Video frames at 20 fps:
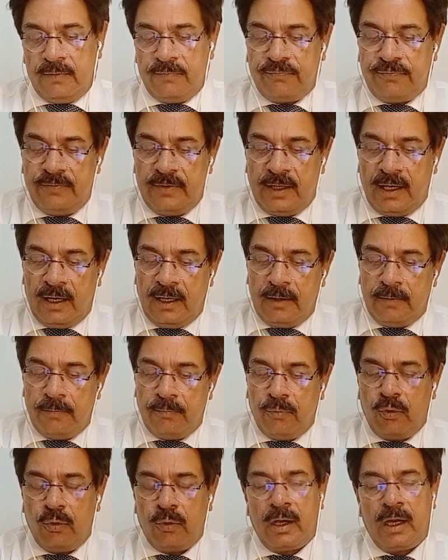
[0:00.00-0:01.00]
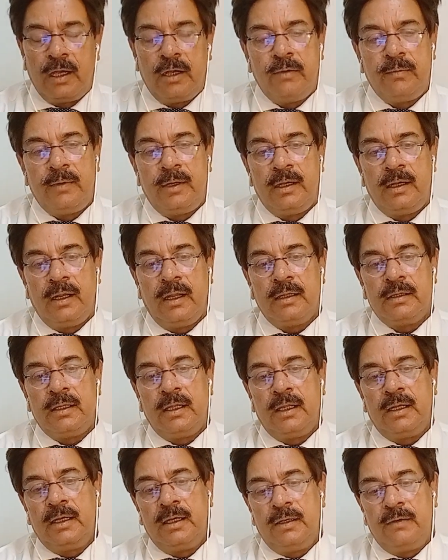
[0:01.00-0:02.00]
if we add more alumina,
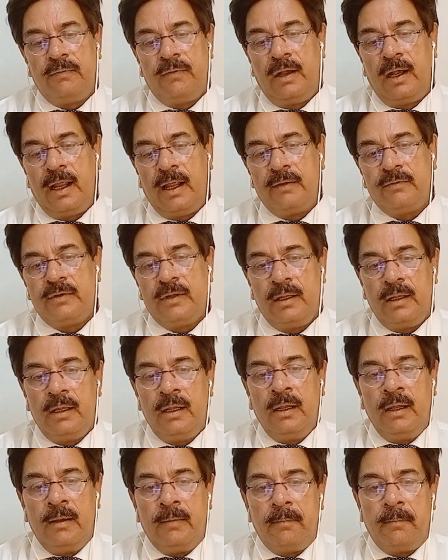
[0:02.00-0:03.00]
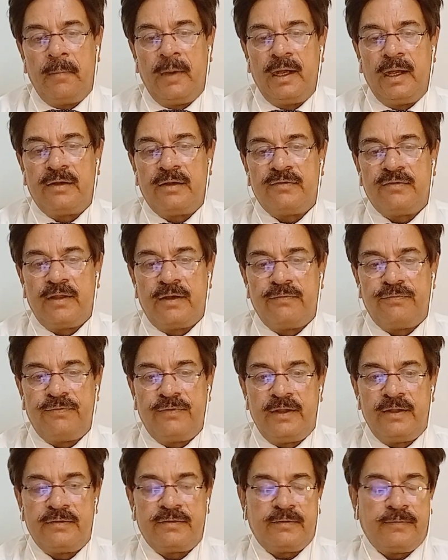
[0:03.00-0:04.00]
then it will have the matte
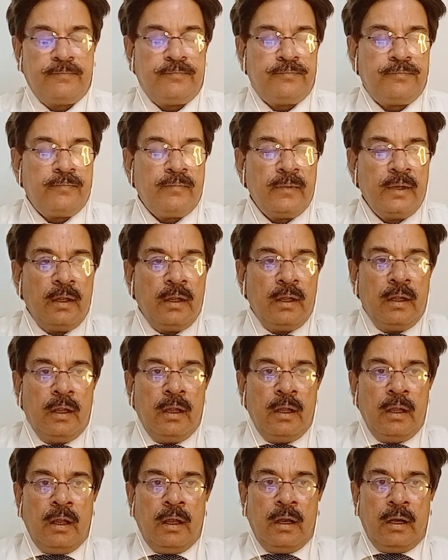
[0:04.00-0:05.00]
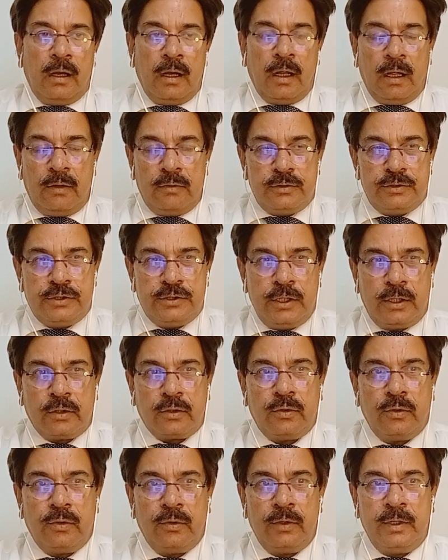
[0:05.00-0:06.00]
surface. Now,
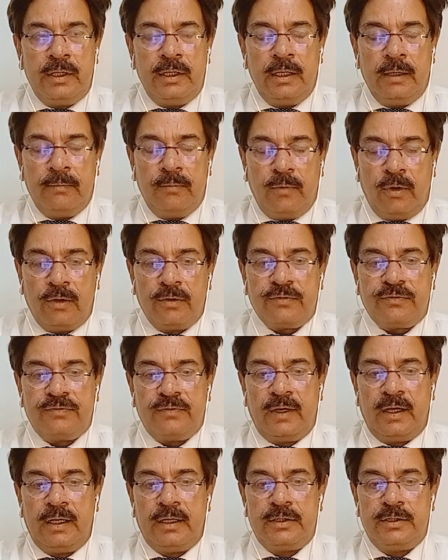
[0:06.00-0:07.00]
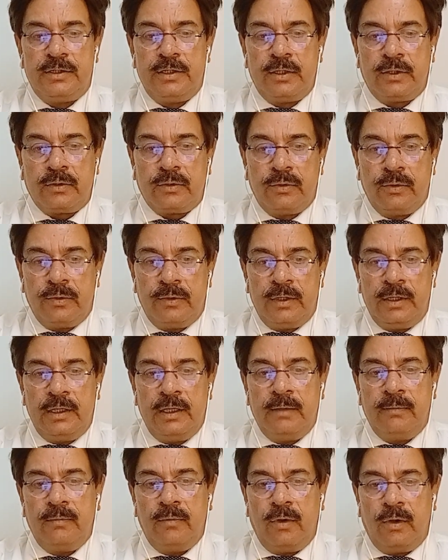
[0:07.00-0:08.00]
zirconium oxide.
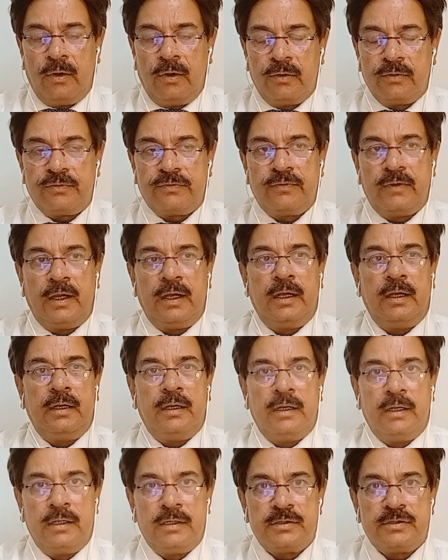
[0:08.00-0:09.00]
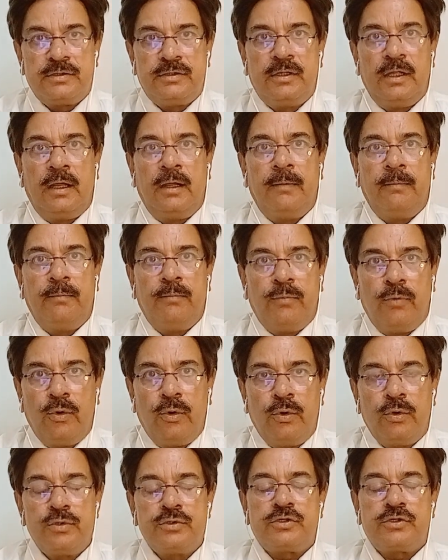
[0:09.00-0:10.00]
Zirconium oxide is the
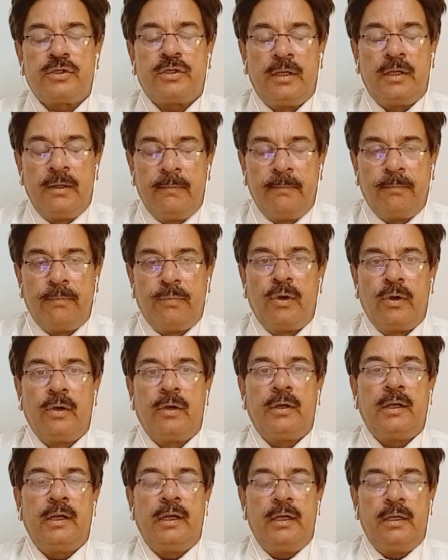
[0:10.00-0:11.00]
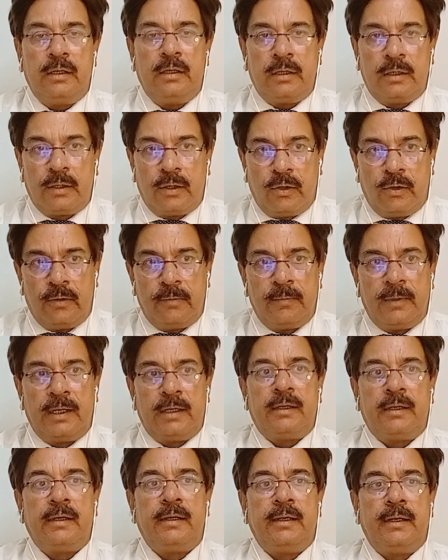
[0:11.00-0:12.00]
most important raw
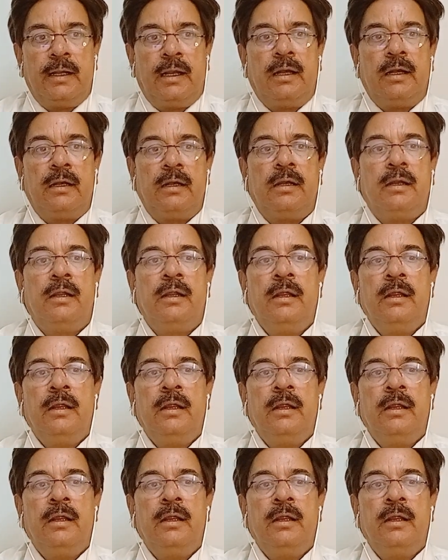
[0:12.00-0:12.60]
material